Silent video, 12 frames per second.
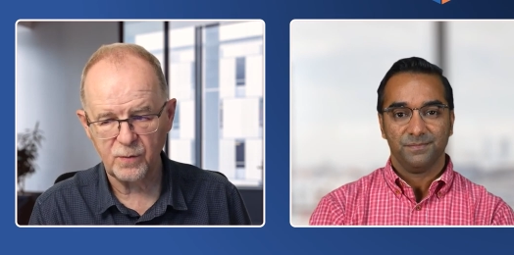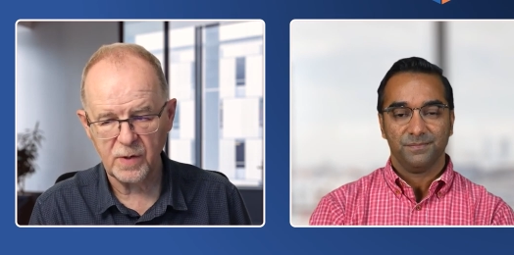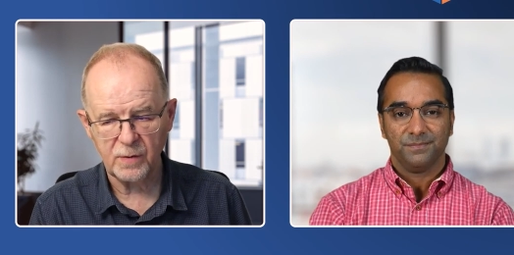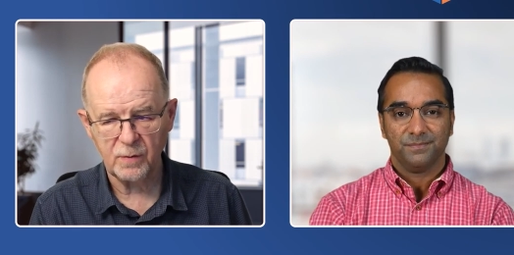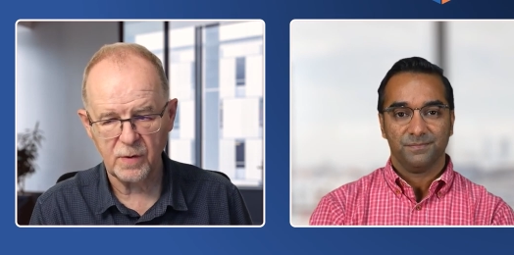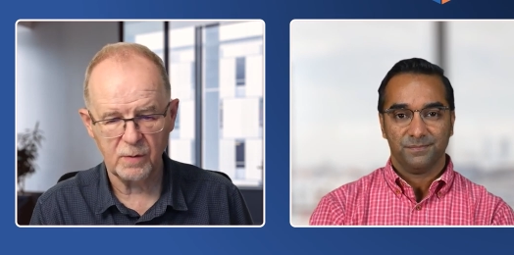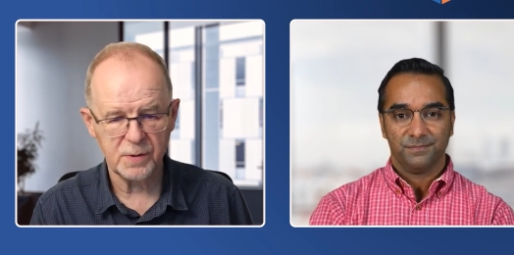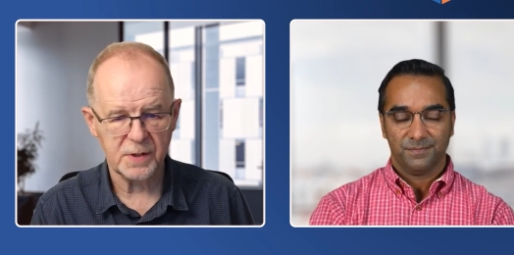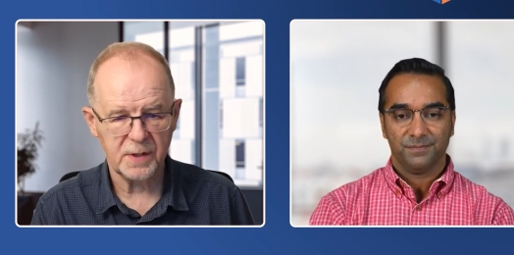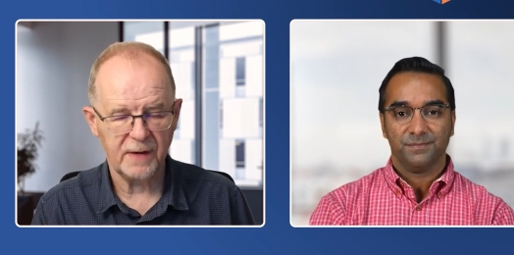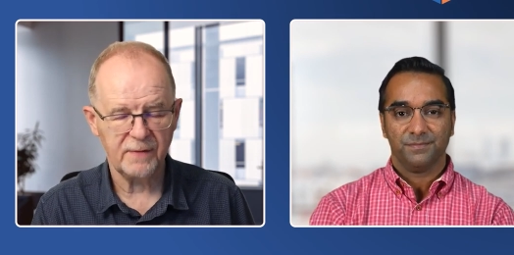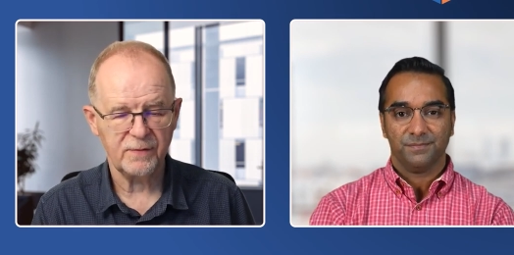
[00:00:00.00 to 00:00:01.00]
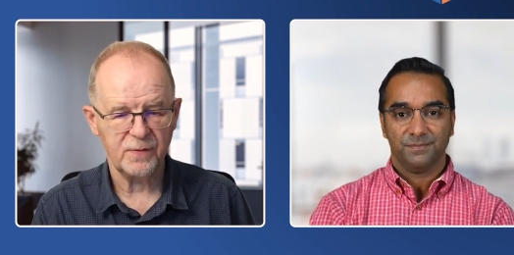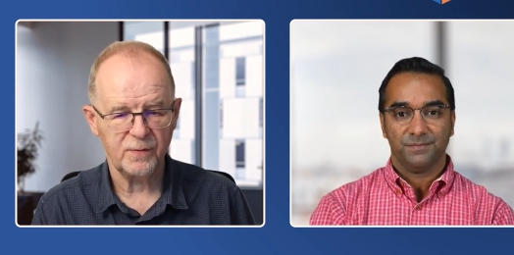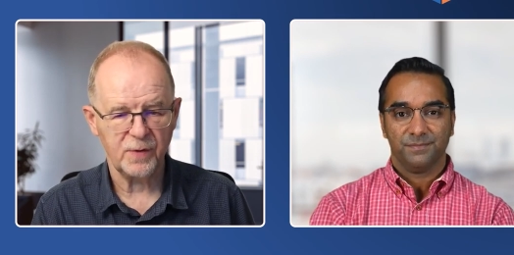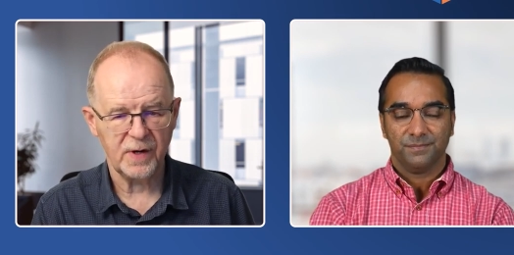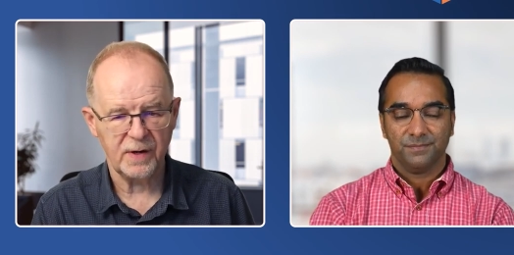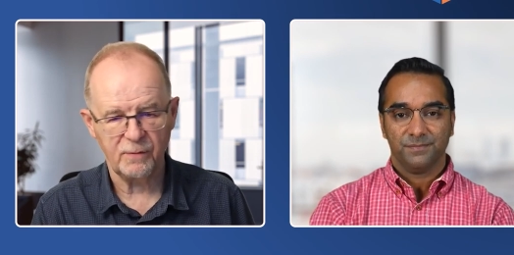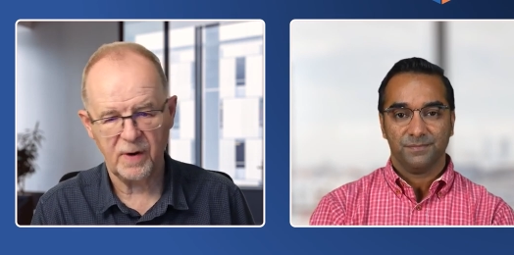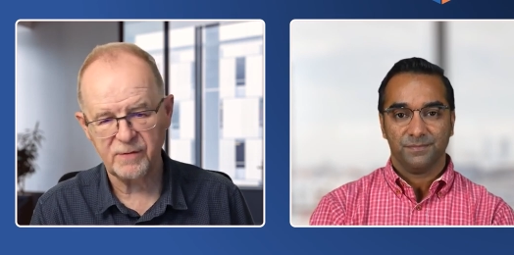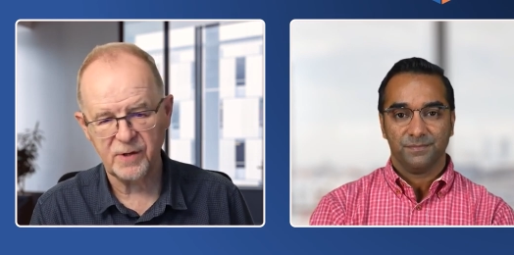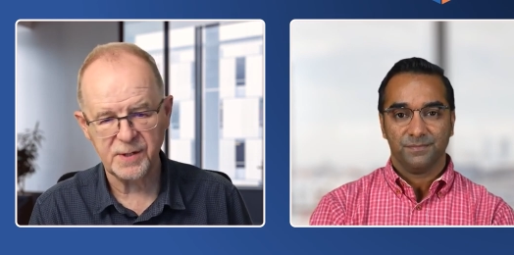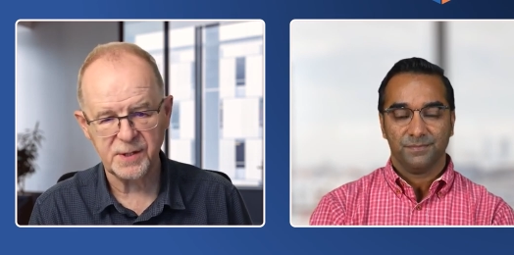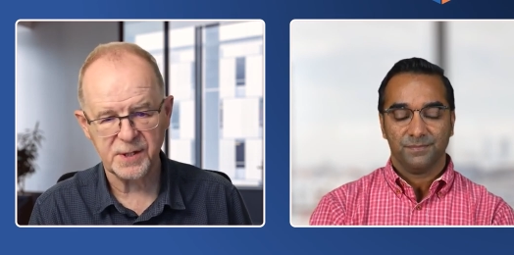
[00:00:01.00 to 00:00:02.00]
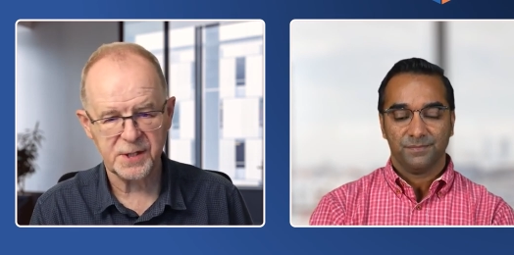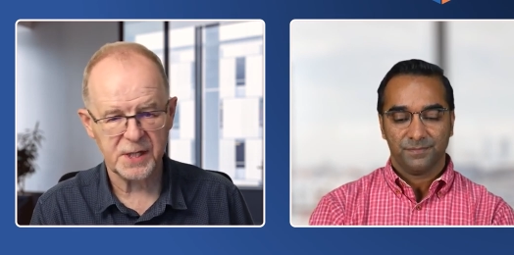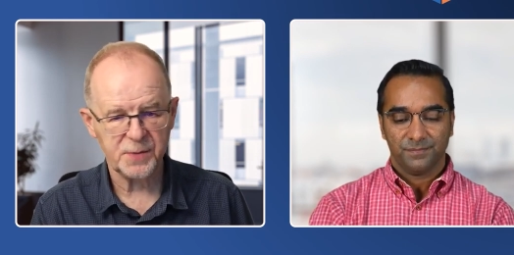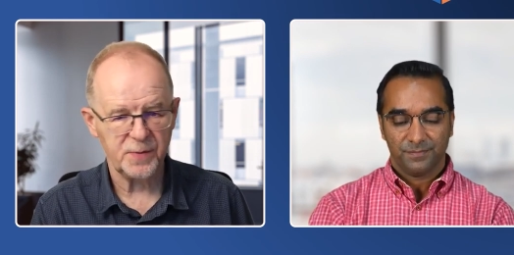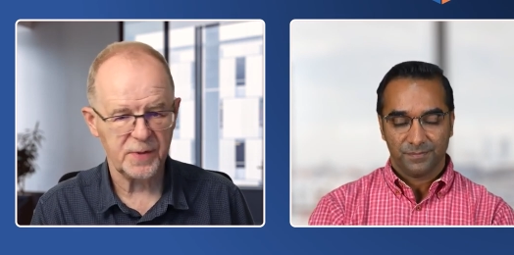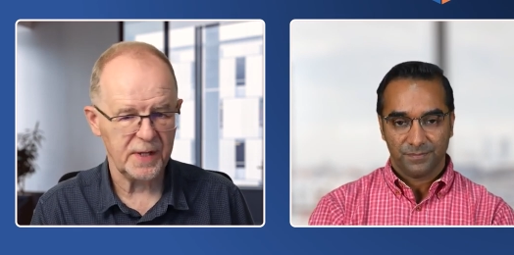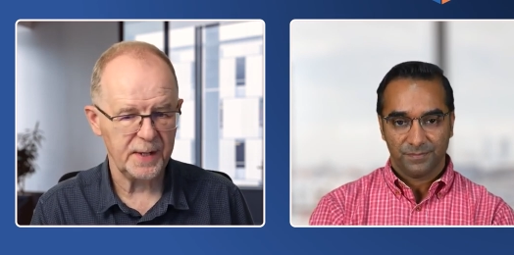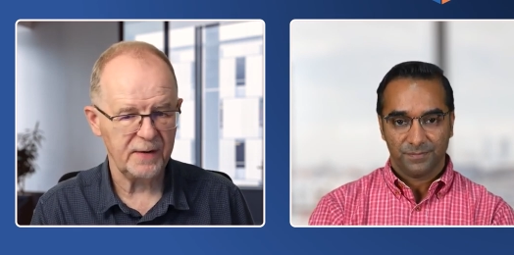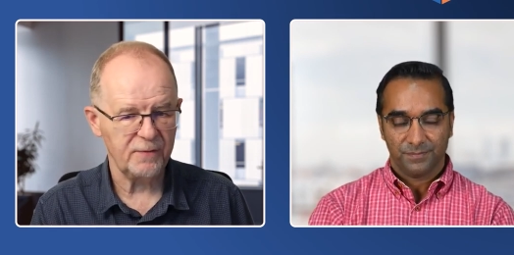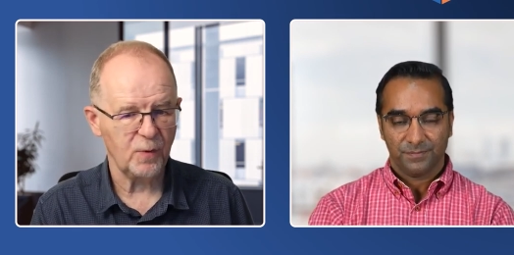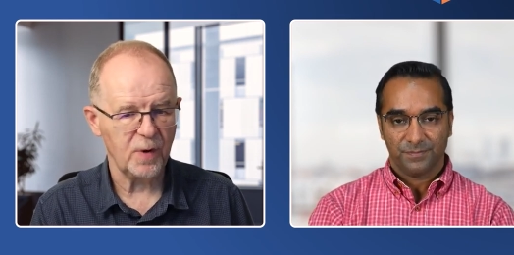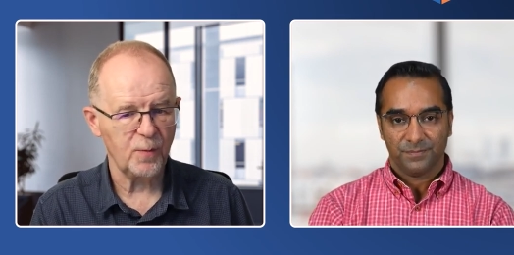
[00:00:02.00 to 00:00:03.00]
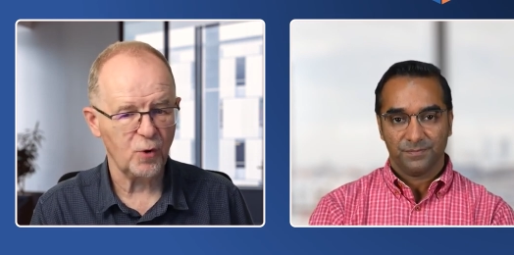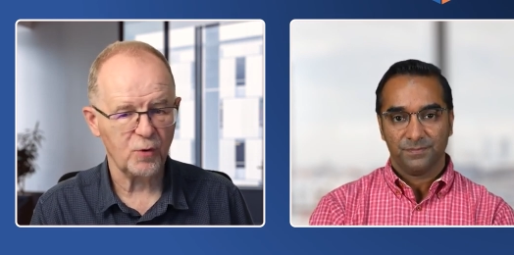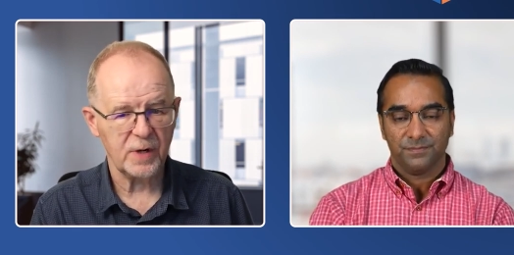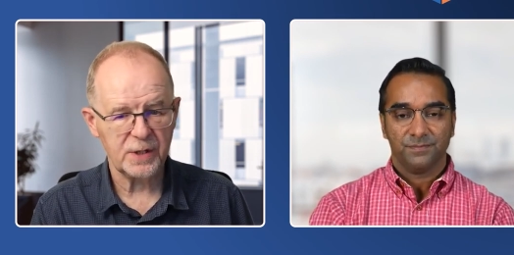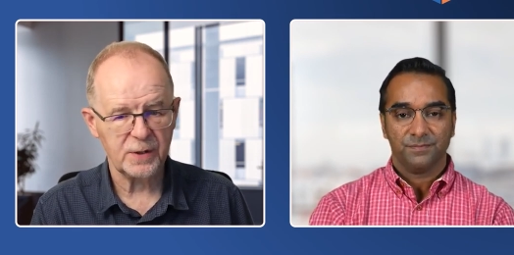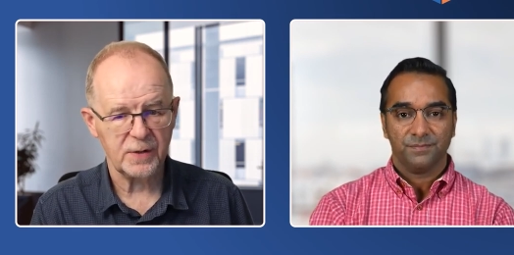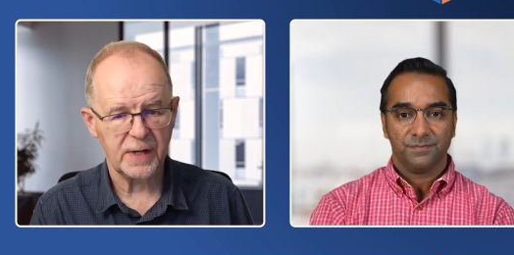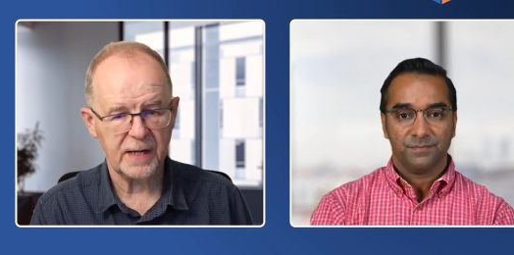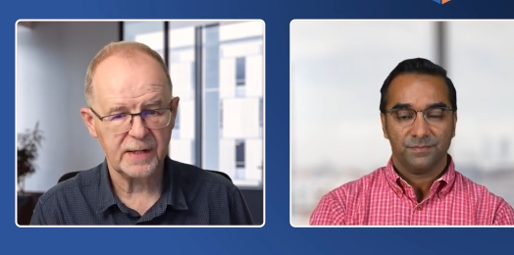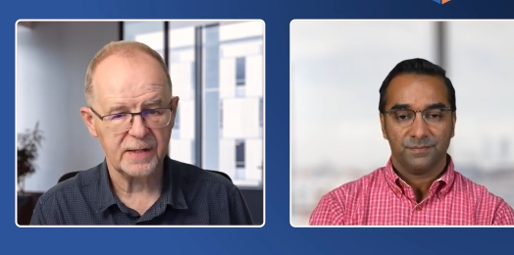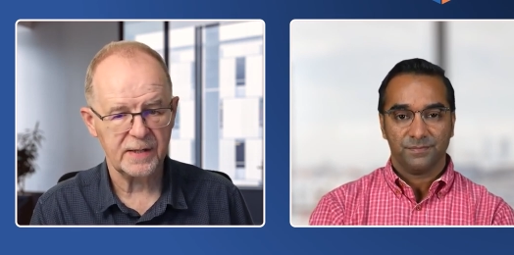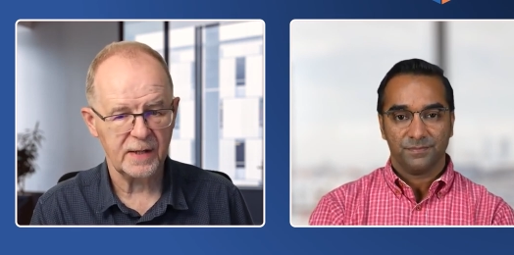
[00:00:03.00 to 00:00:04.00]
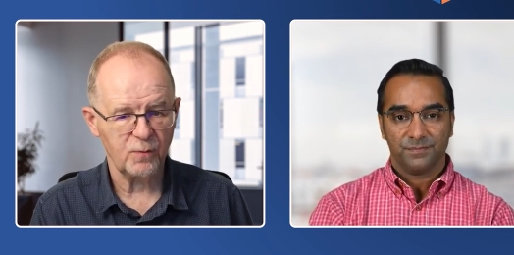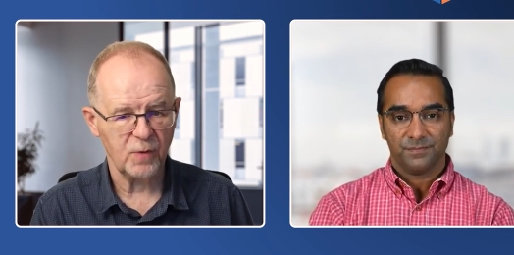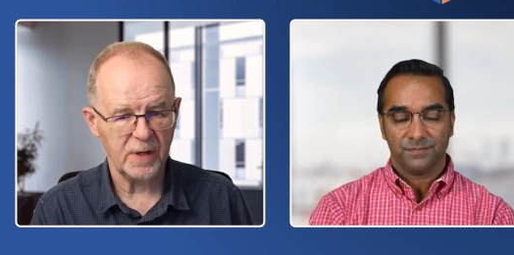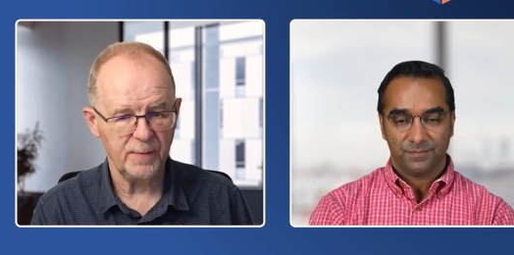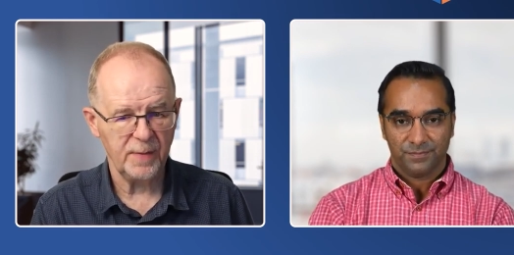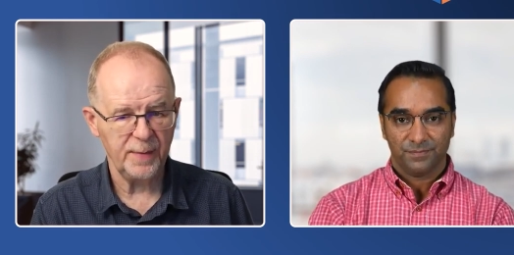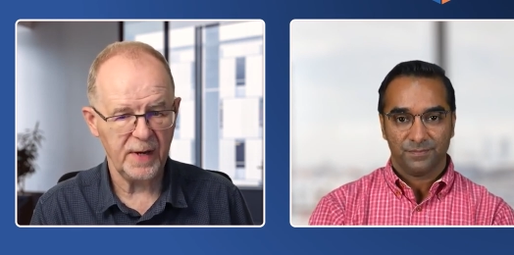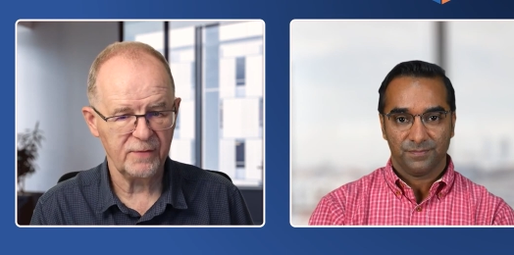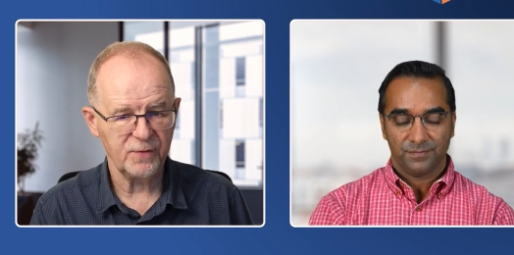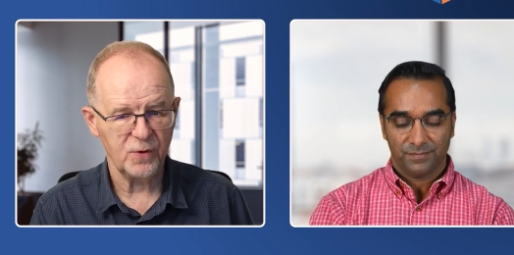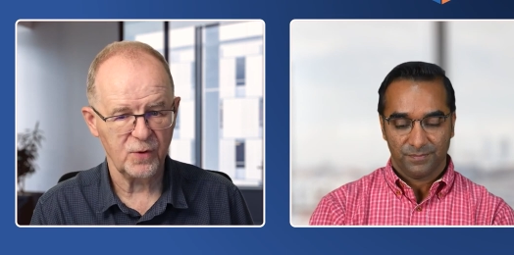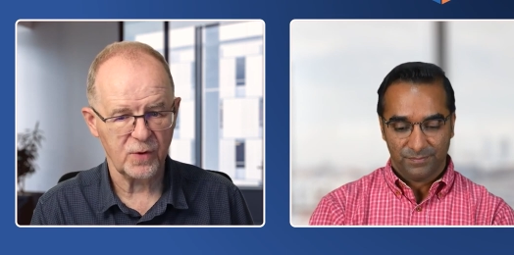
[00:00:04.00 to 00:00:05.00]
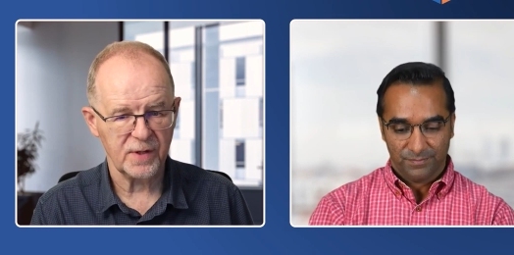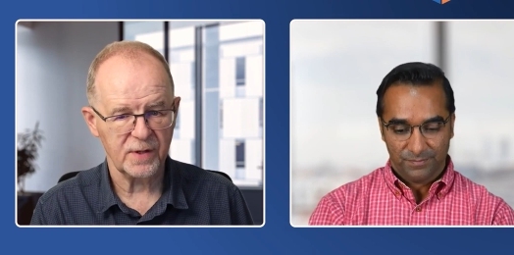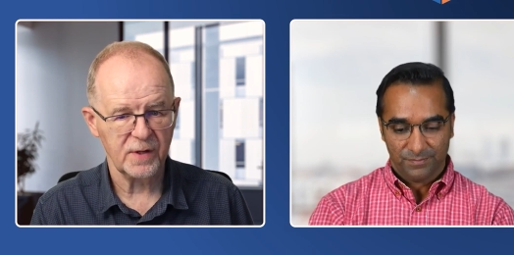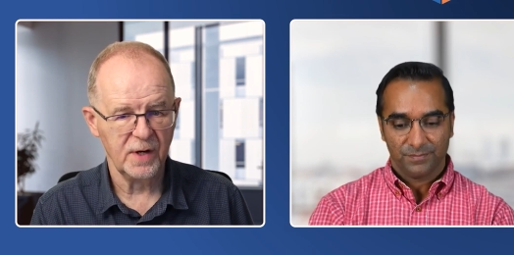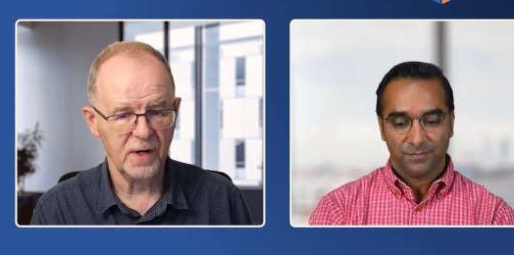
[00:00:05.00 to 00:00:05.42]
Speaker 1: we, we obviously have we, we have done the assessment, and I have one more question on that, and then we maybe have to look and